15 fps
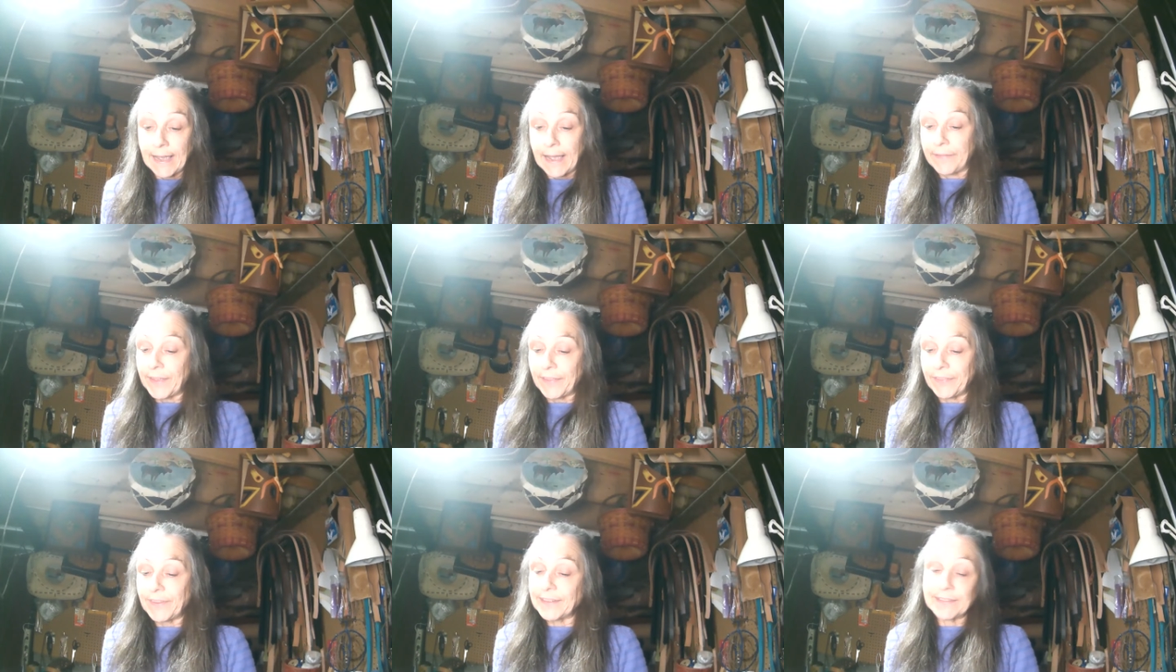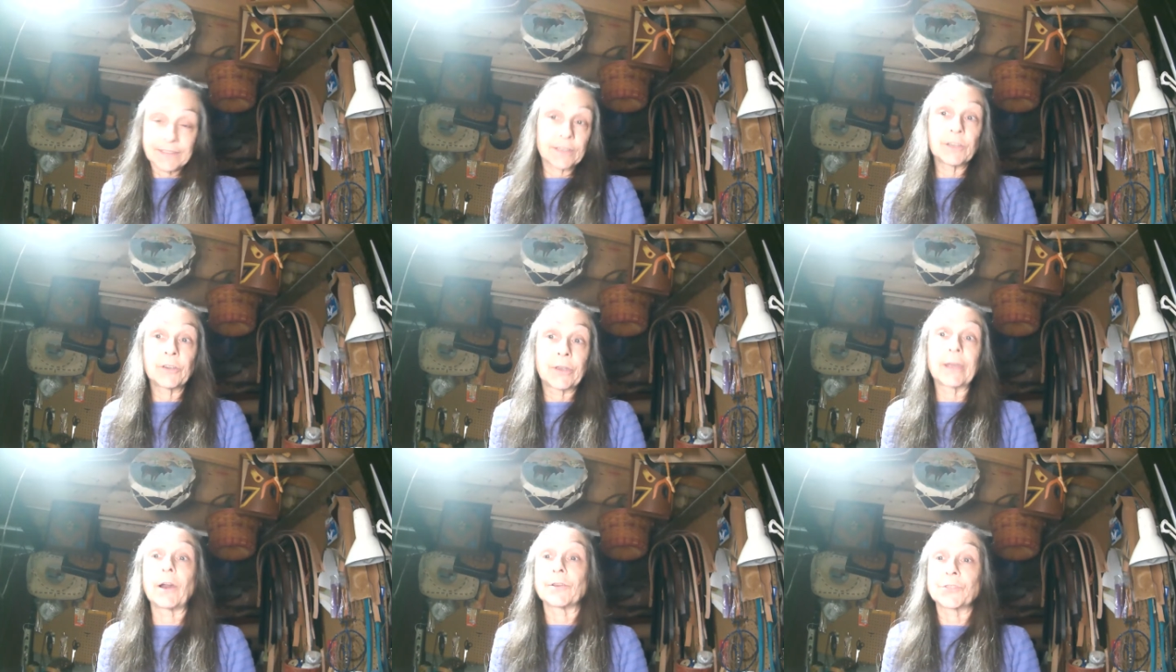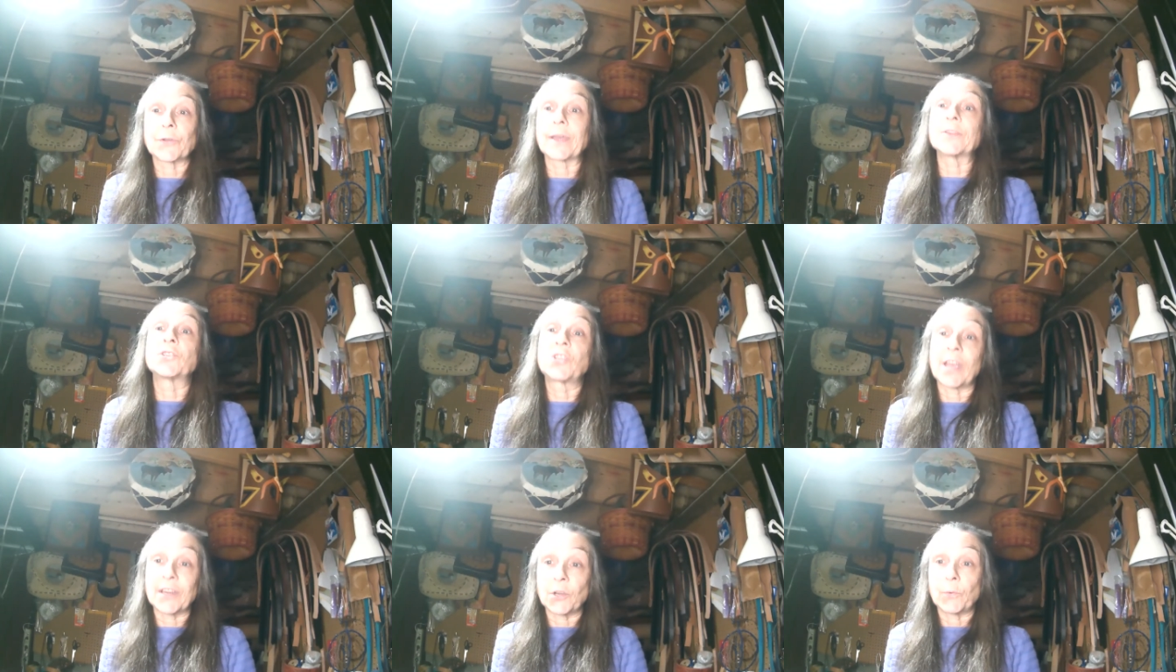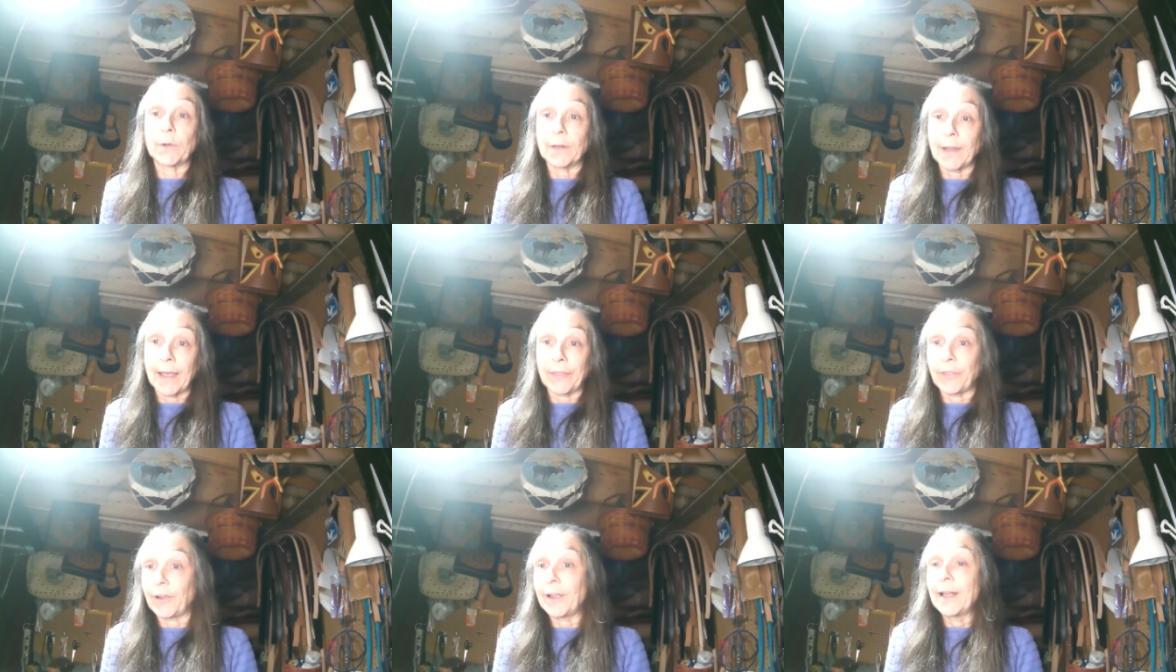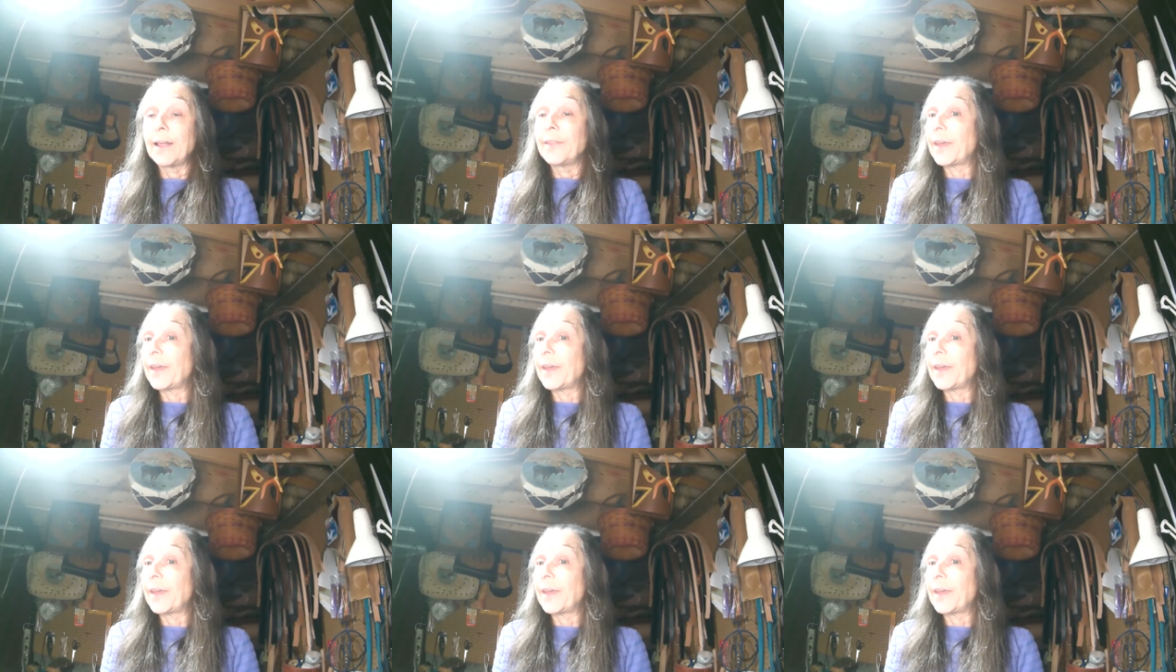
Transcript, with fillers: And then there's you can also get genuine leather.